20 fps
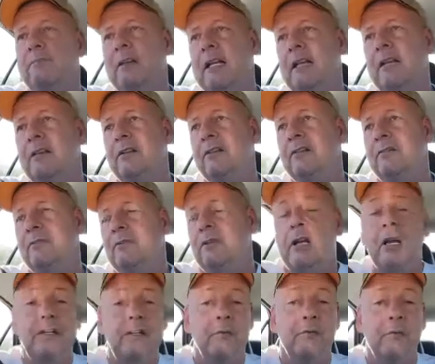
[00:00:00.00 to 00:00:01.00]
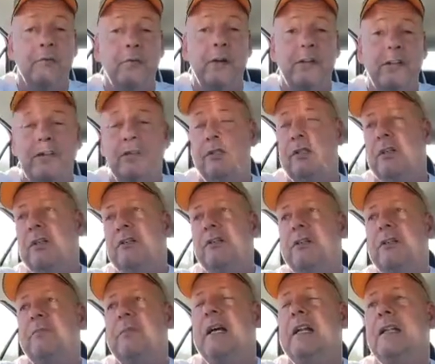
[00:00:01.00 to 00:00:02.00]
Madeline got done with one of the chairs,
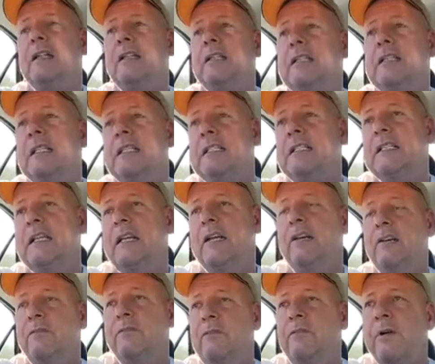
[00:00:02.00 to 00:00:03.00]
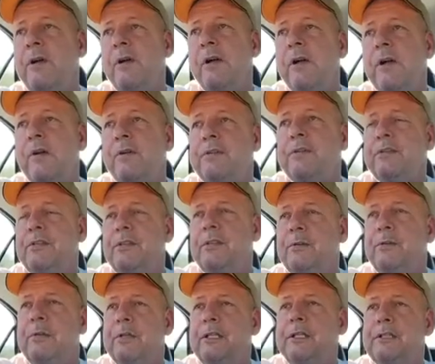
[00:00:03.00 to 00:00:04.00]
and Madeline sits down
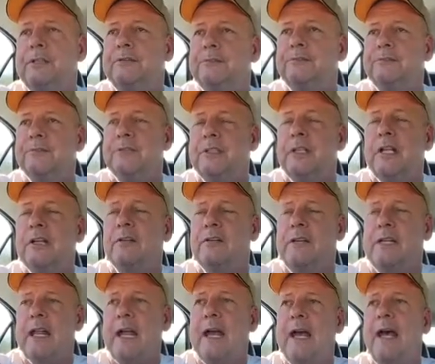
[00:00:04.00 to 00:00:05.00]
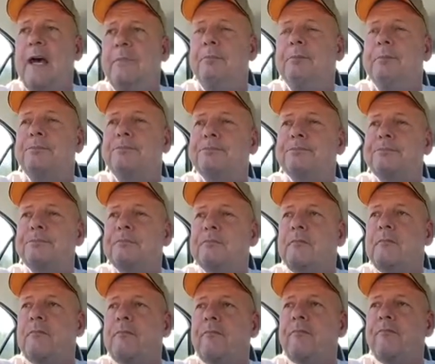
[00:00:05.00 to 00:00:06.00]
to take her nap,
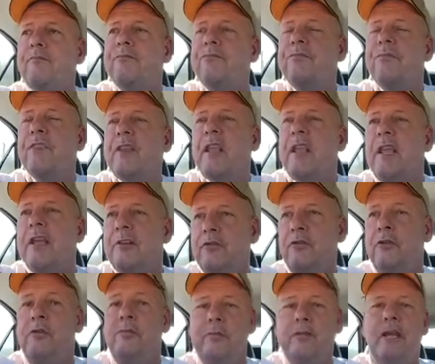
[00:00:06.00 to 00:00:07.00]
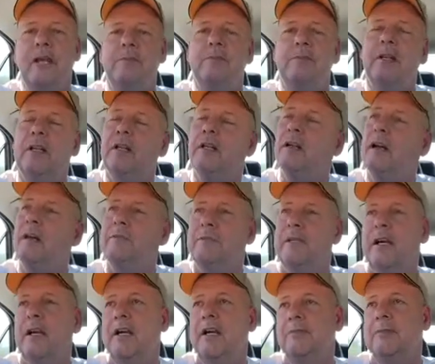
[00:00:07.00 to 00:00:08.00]
and normally I'd be like, oh, I'm
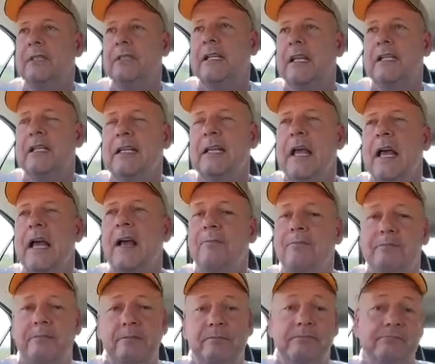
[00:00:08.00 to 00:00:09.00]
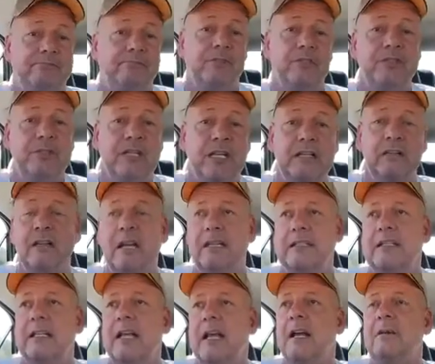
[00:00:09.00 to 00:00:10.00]
tired, I'm going to take a nap. I used to take
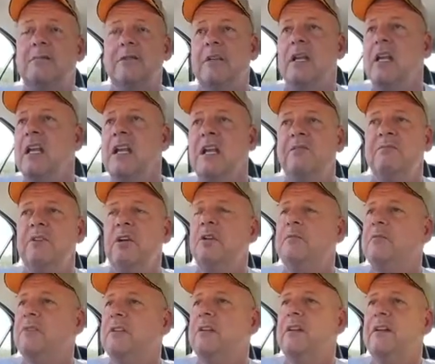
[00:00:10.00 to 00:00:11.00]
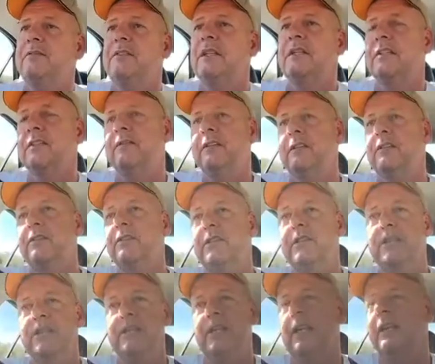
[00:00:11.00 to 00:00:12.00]
lots of naps. Nope, still have tons of
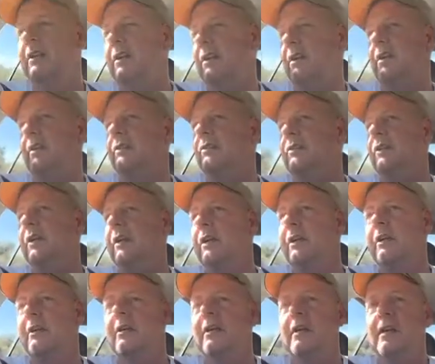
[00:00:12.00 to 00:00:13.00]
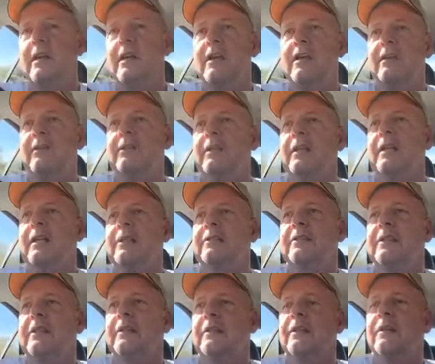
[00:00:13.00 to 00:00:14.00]
energy. Sanded another chair, realized
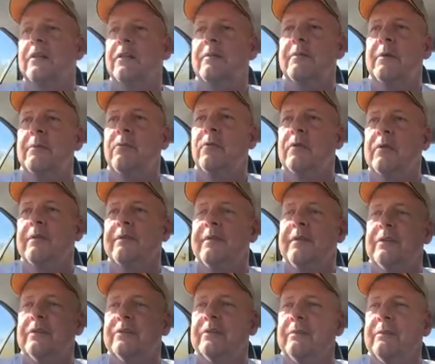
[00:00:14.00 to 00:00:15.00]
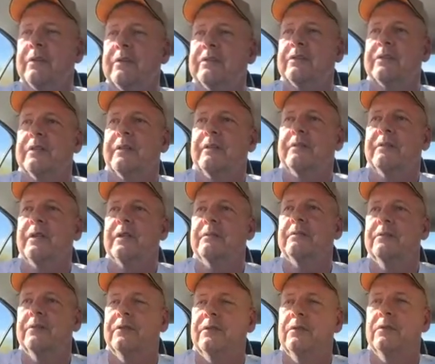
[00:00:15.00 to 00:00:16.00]
I needed a little bit more to finish some other stuff
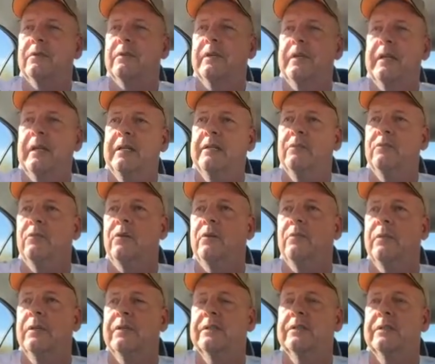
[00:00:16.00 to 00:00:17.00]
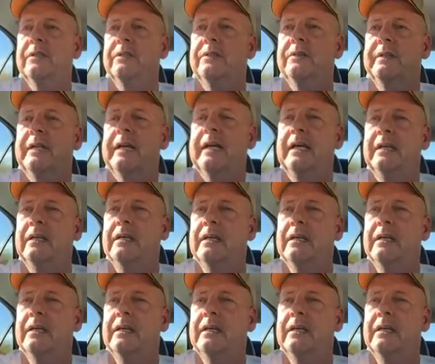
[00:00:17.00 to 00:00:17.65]
up, so heading to Walmart to do that.